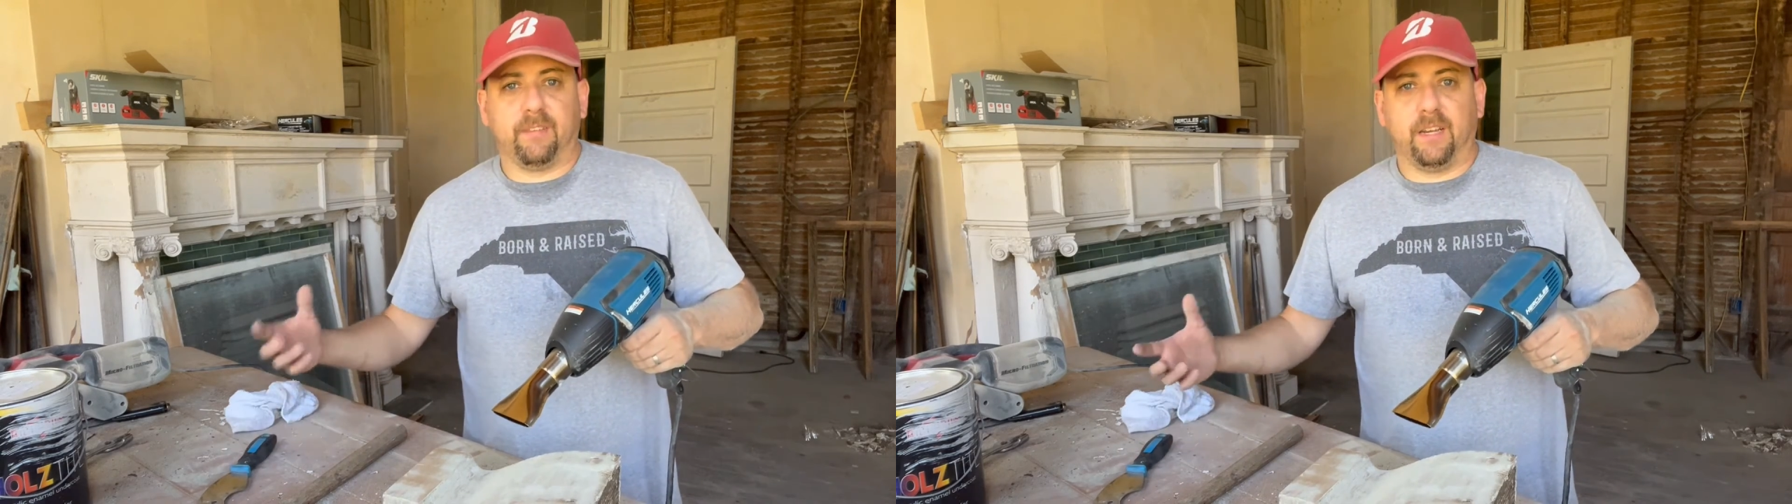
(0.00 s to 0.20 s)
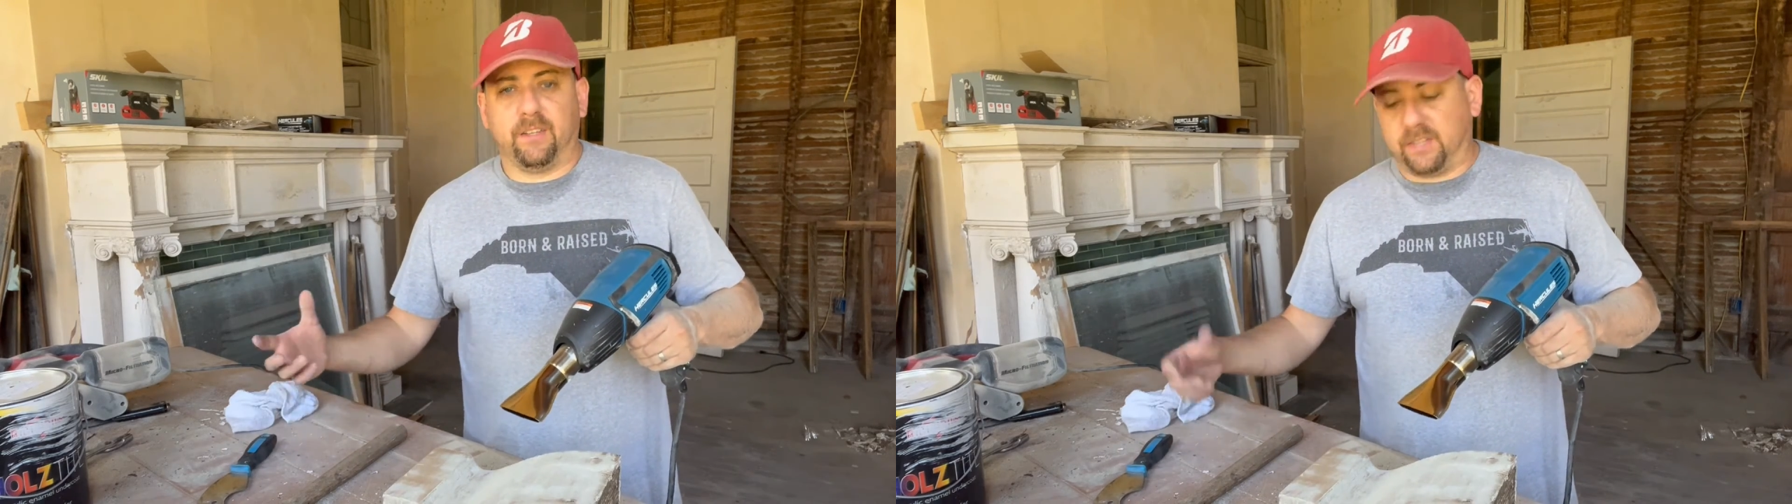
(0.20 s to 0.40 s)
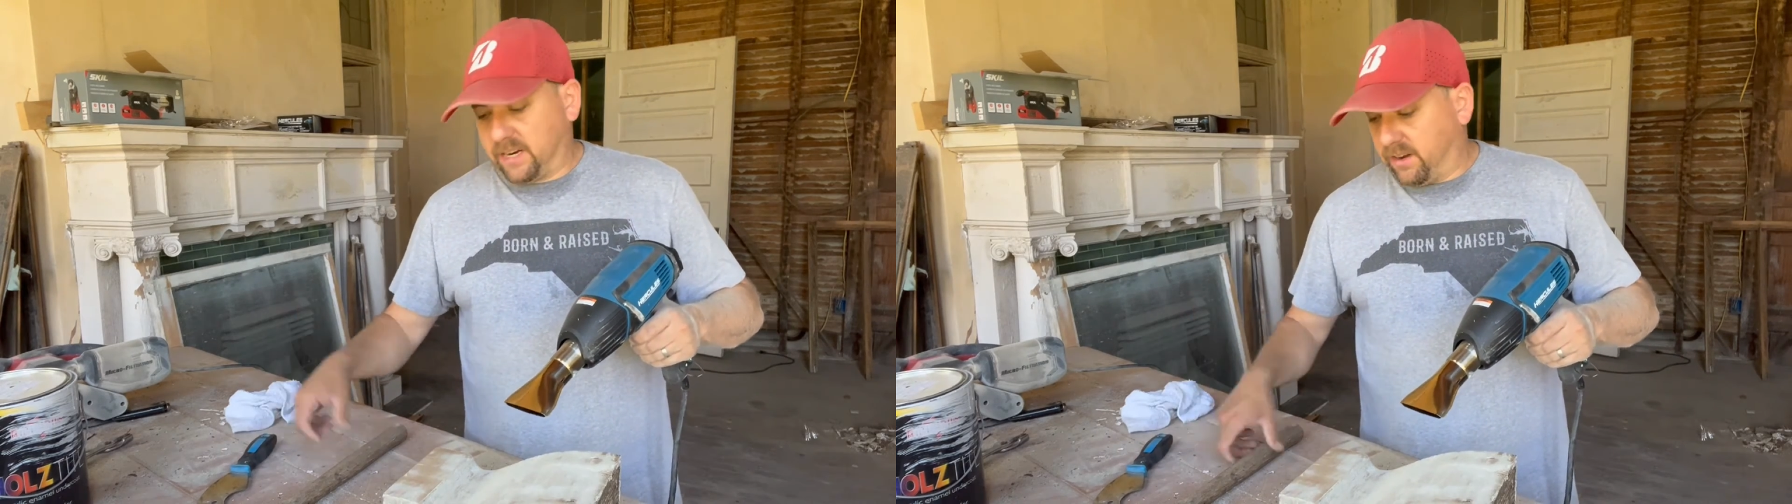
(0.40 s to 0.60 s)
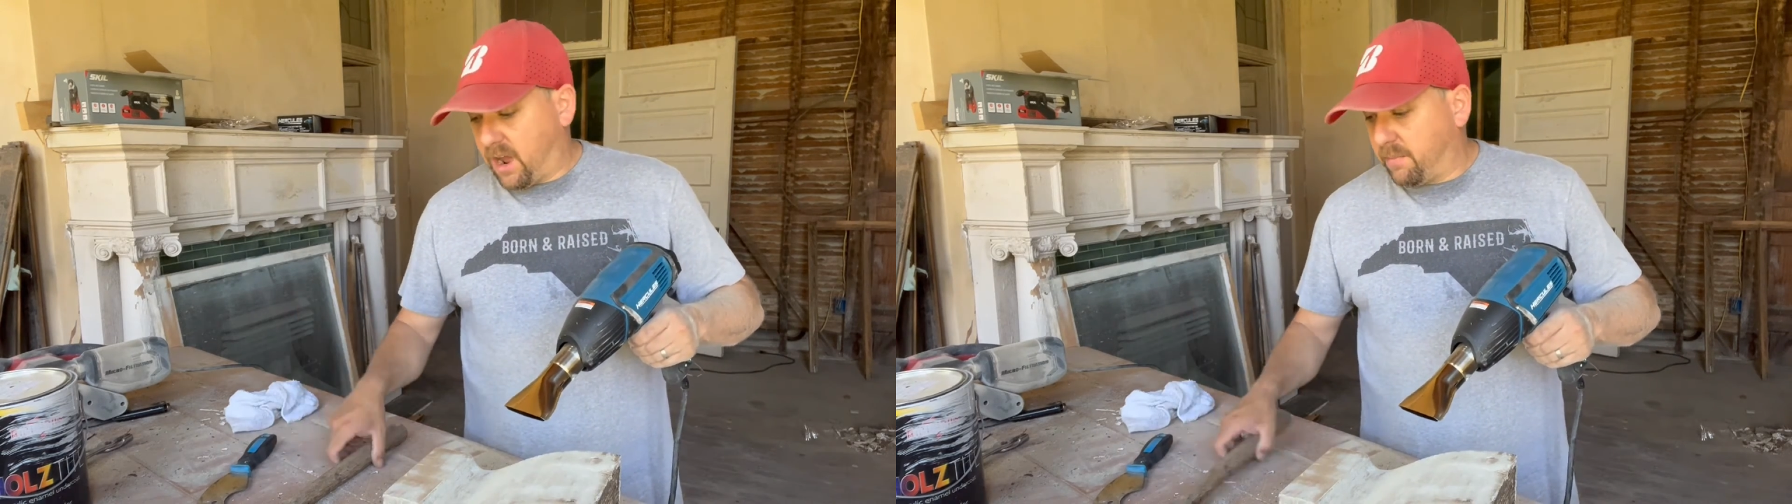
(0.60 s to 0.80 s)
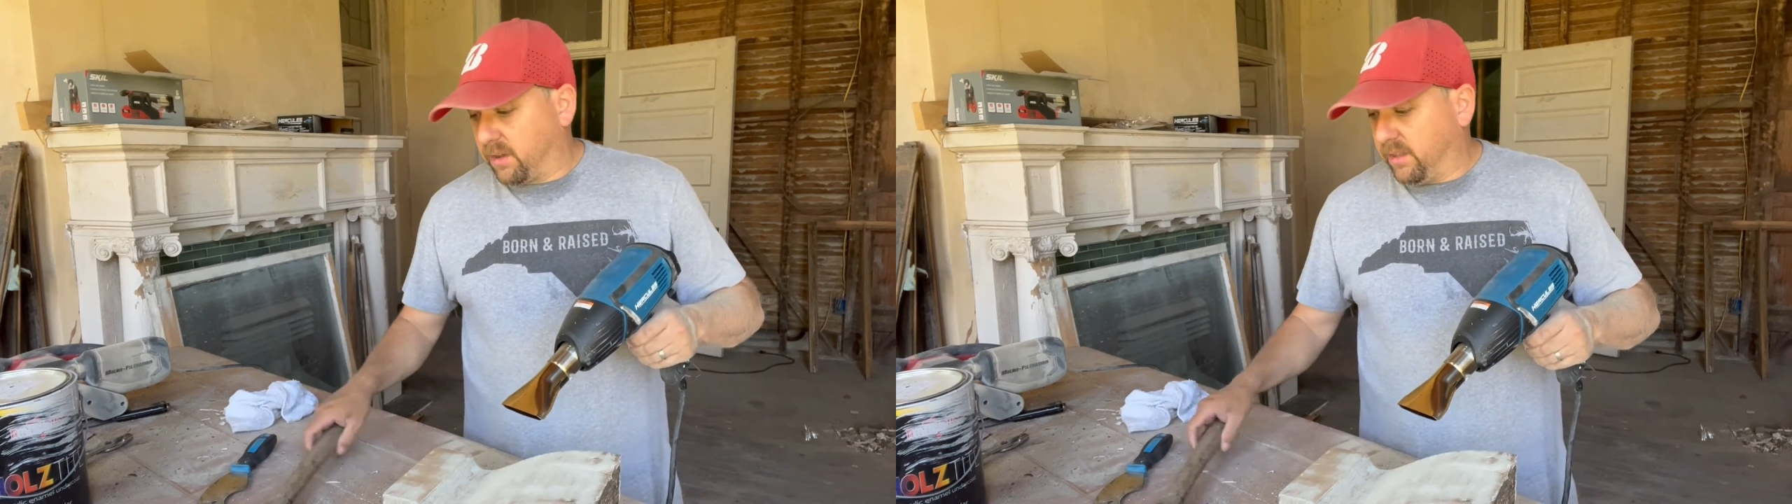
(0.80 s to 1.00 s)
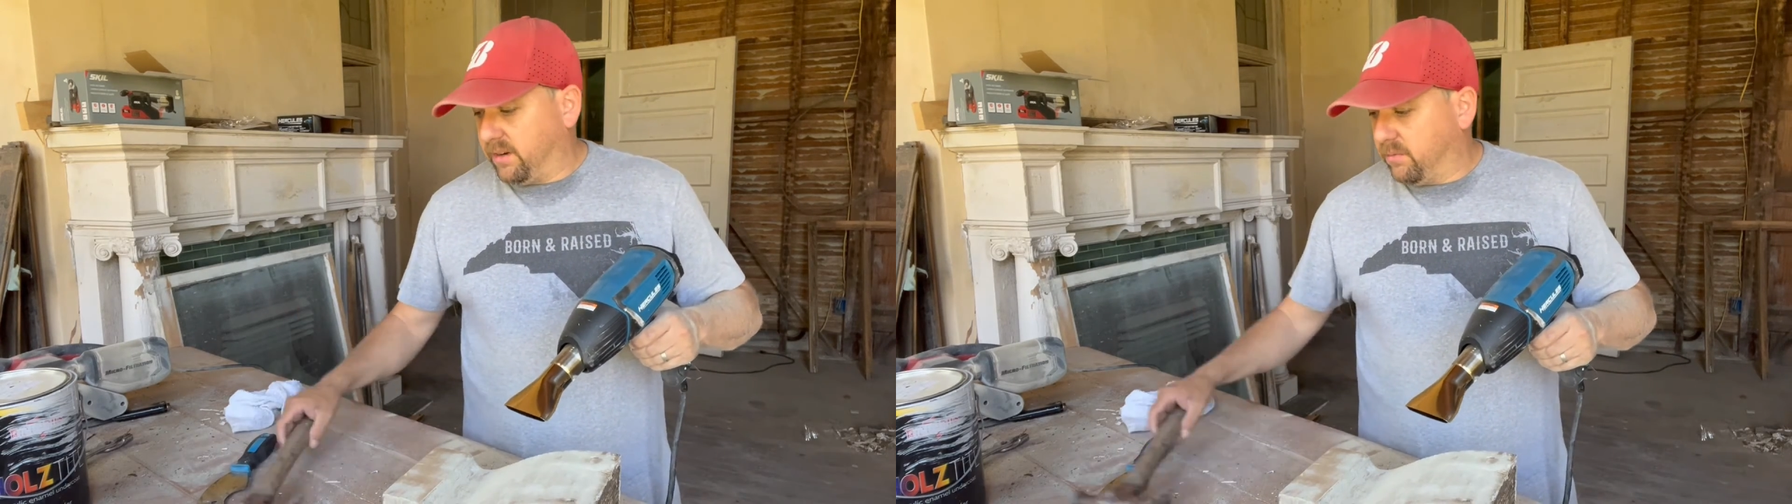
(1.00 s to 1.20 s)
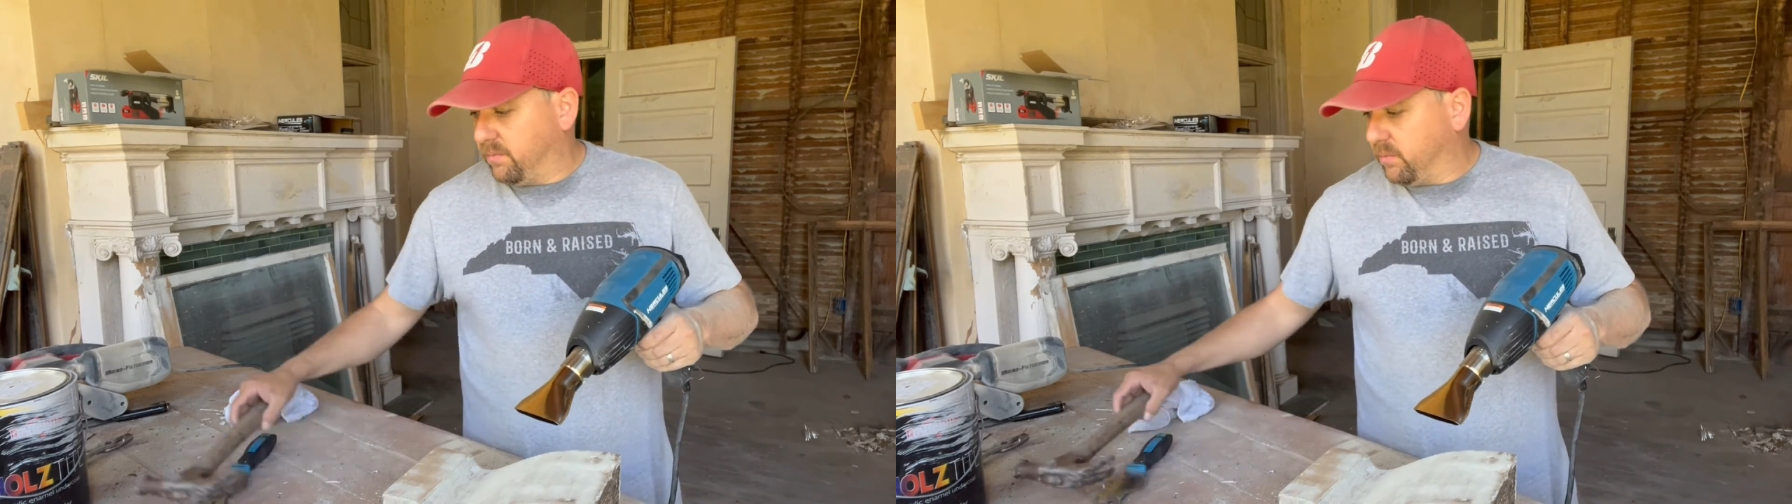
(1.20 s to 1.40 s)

as economically to